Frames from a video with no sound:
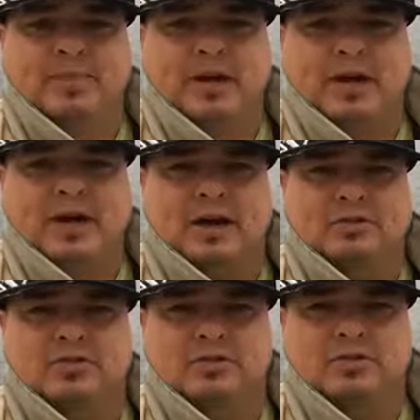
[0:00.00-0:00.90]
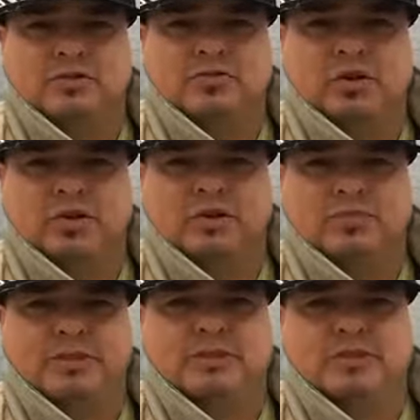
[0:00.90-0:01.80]
to grow your
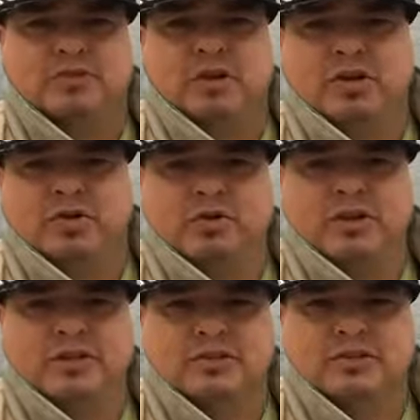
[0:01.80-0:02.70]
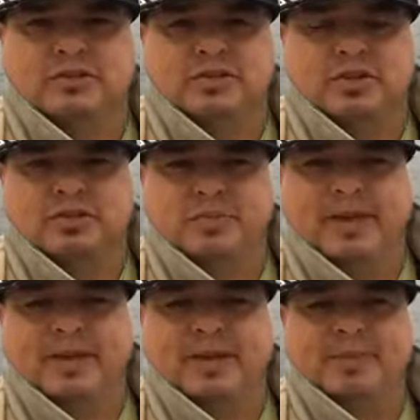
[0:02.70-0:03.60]
business, grow your audience on social
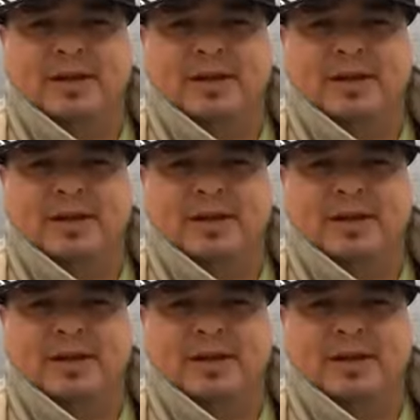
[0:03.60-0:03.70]
media.